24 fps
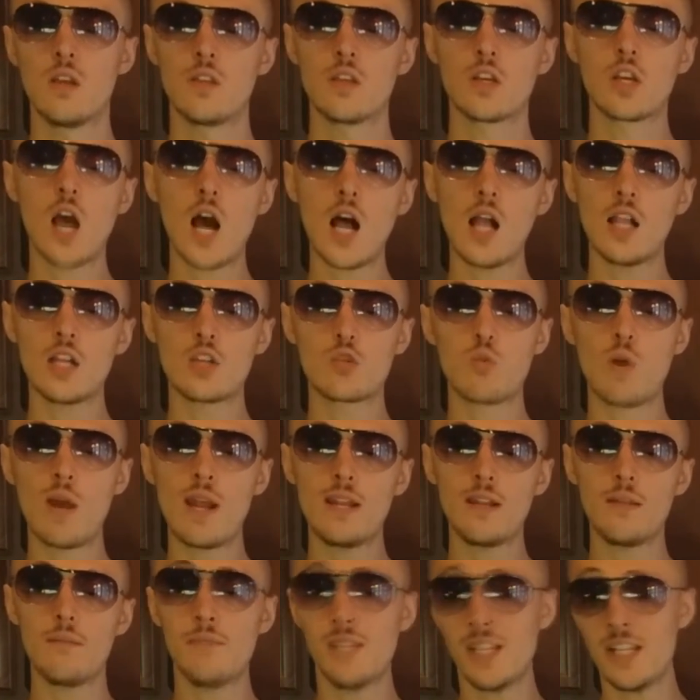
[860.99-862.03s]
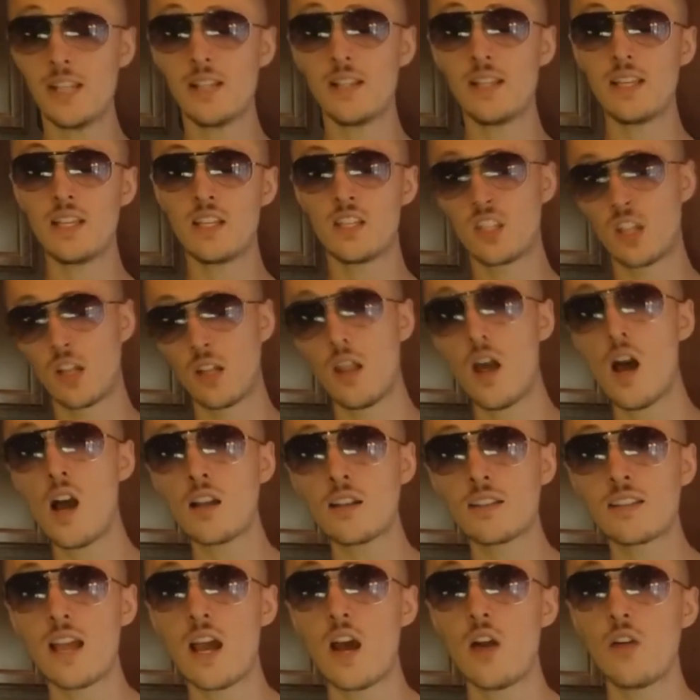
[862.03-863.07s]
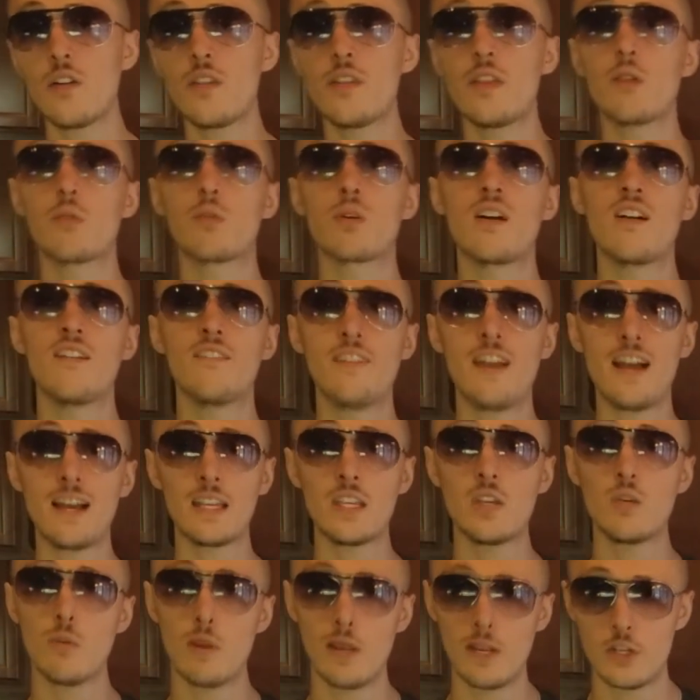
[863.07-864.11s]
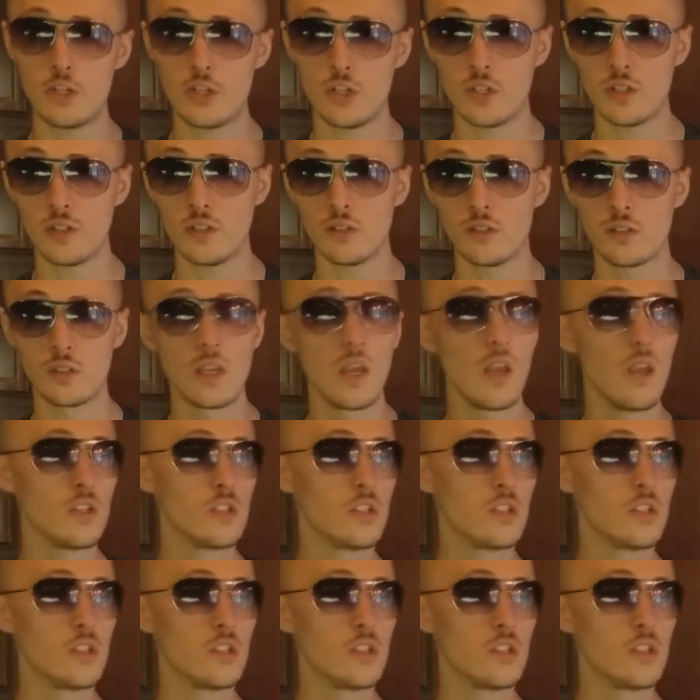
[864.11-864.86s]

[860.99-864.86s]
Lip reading: The college went immediately into lockdown and there were evacuations.